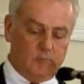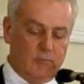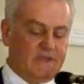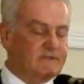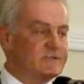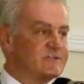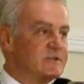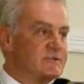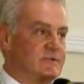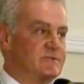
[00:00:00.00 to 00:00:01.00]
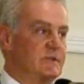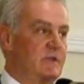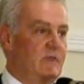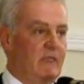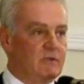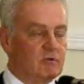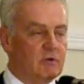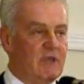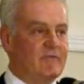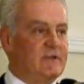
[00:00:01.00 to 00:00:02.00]
Make decisions. And you
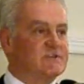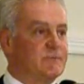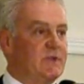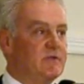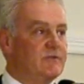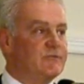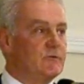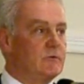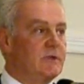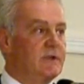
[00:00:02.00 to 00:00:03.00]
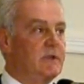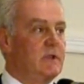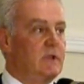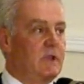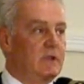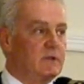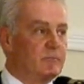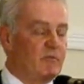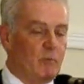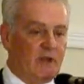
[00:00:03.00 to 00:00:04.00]
don't have any experience doing it.
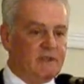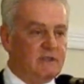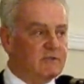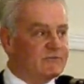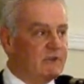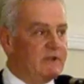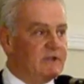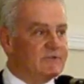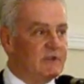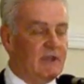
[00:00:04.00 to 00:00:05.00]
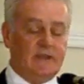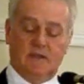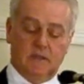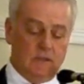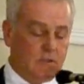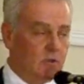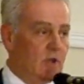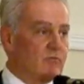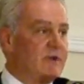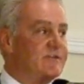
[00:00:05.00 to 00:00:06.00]
And from what I hear you saying here tonight, you're
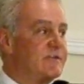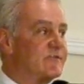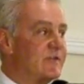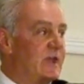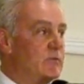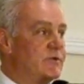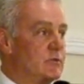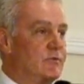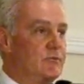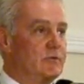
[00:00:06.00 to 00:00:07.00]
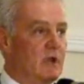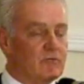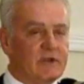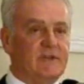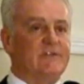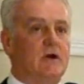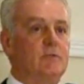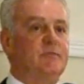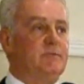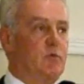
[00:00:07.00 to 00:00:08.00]
not ready to decide what you would do. You're not ready to
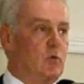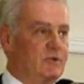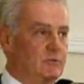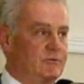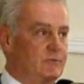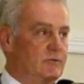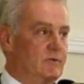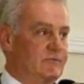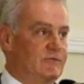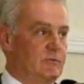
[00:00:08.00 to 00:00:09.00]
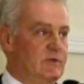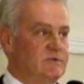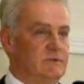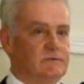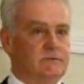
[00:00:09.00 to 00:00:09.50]
tell the people what you would do in those situations.